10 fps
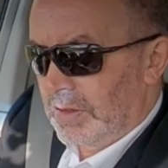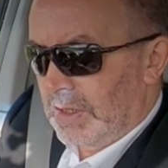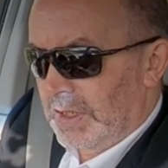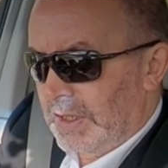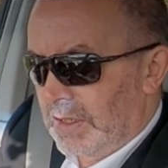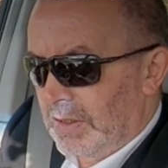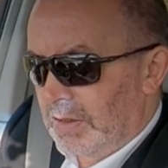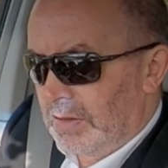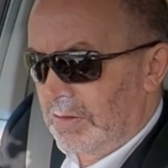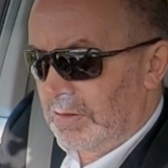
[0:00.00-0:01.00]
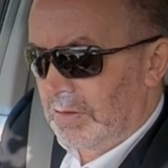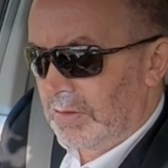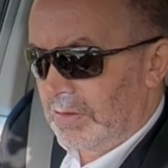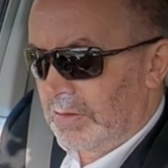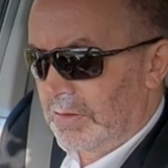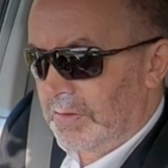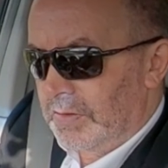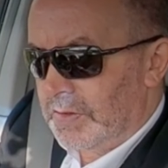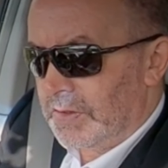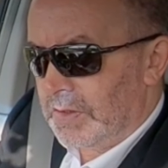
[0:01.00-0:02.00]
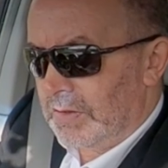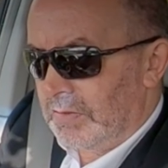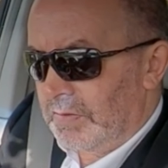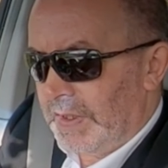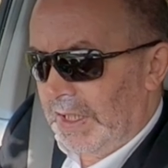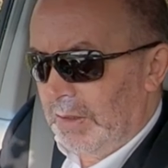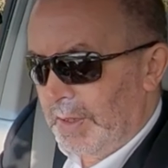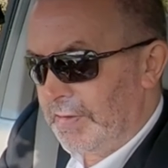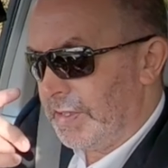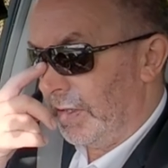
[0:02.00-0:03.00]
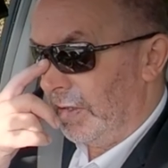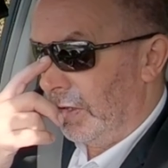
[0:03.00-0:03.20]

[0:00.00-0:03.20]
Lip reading: Click. It's thinking about it.